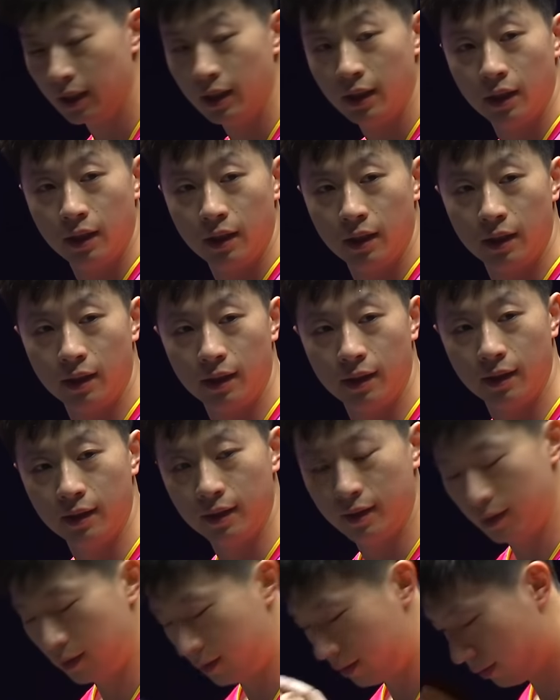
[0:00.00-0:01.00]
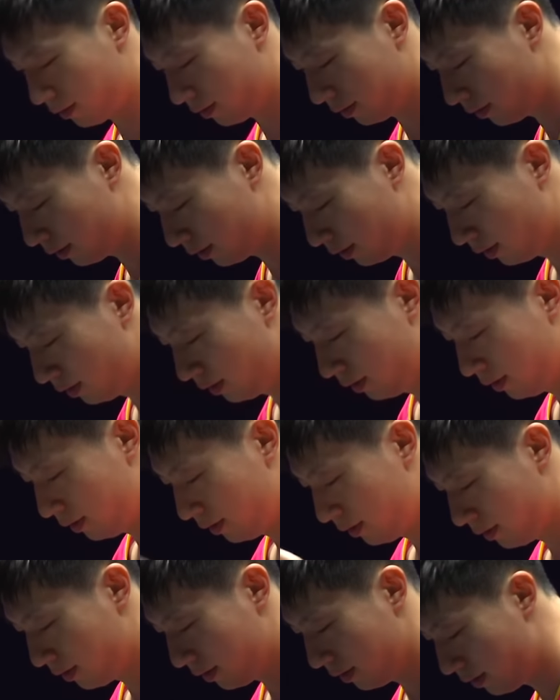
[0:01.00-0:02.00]
if he was saying something
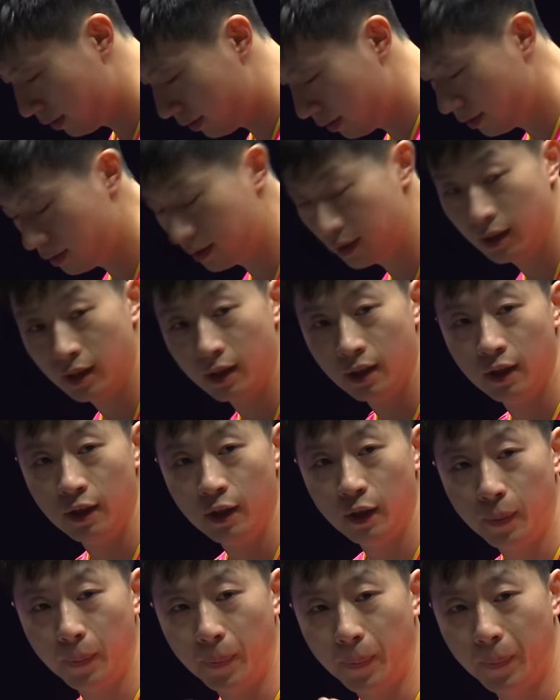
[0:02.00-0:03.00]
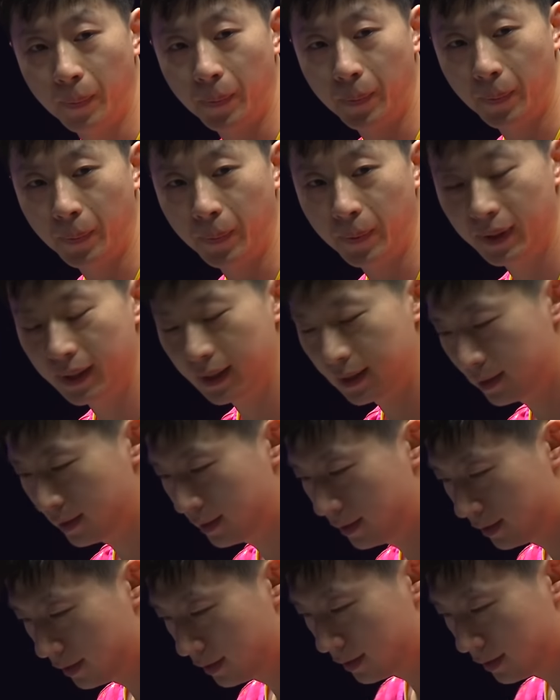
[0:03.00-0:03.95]
about seeing the serve.